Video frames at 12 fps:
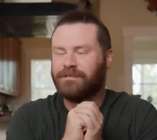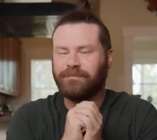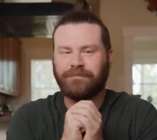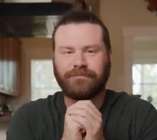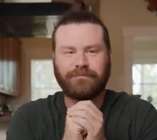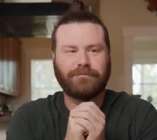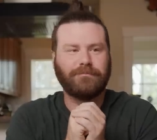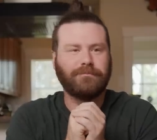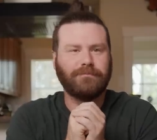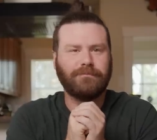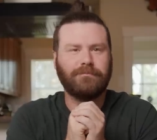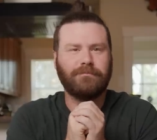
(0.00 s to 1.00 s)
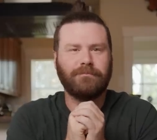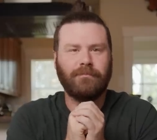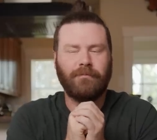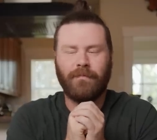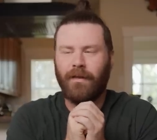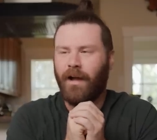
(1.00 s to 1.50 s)

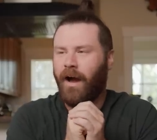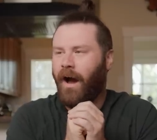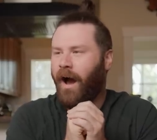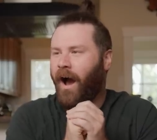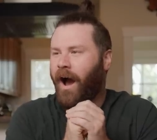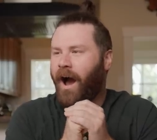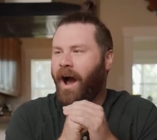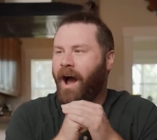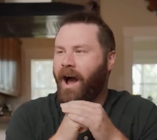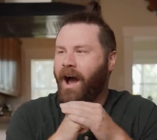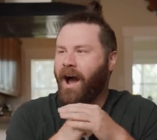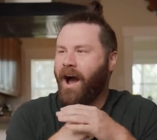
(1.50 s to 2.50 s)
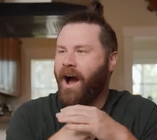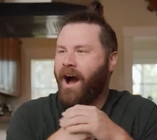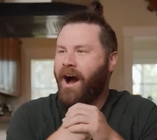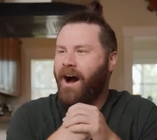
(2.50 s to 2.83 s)
No one is speaking in this clip.